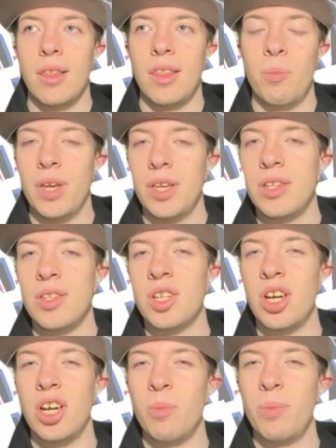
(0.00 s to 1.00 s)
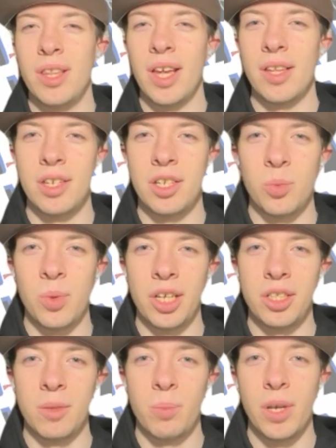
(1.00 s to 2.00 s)
the Pistons couldn't be in that
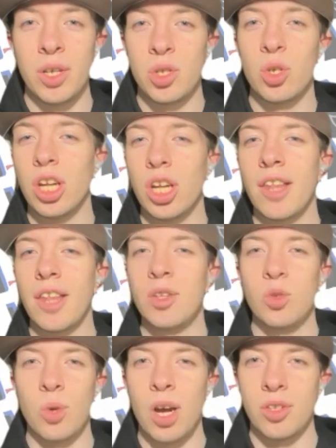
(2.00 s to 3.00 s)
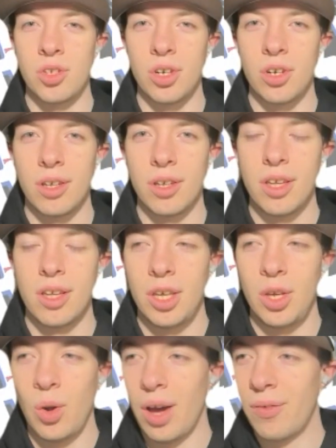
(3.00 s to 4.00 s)
situation? Because you look at this roster,
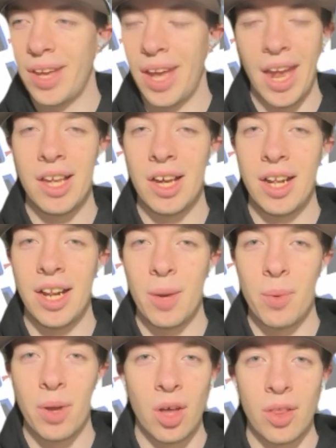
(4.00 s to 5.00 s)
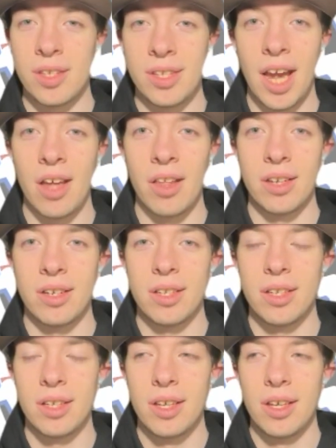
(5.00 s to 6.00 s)
you have Cade Cunningham and all this talent.
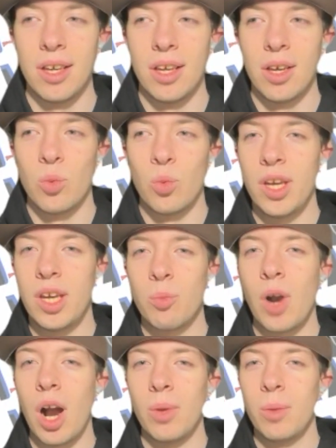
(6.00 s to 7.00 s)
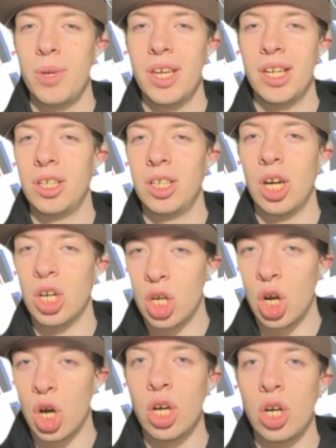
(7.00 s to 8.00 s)
We could probably be a
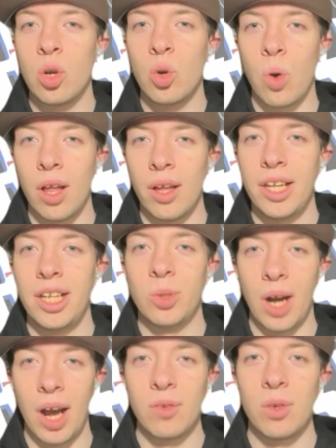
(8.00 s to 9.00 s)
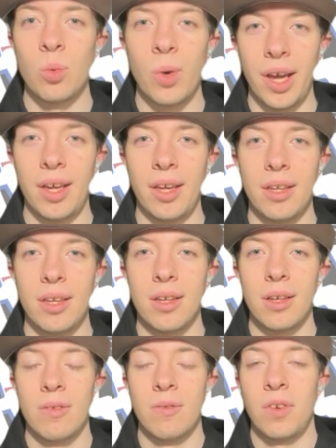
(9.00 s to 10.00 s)
good quality draft away
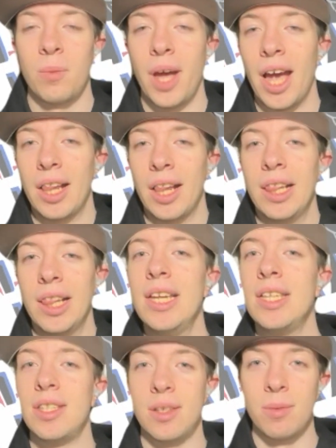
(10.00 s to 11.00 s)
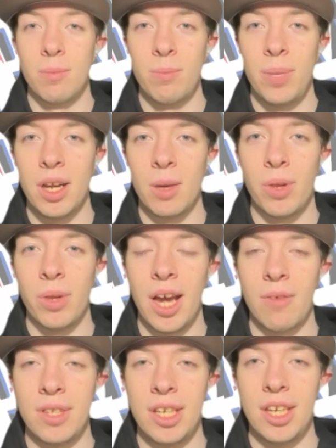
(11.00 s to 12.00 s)
from at least being a
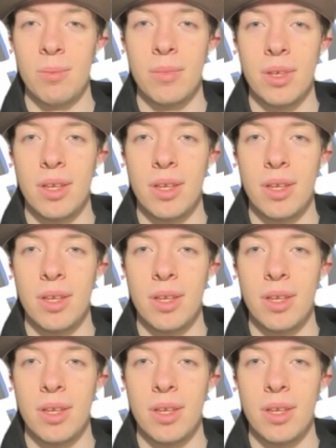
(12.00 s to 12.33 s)
playoff team.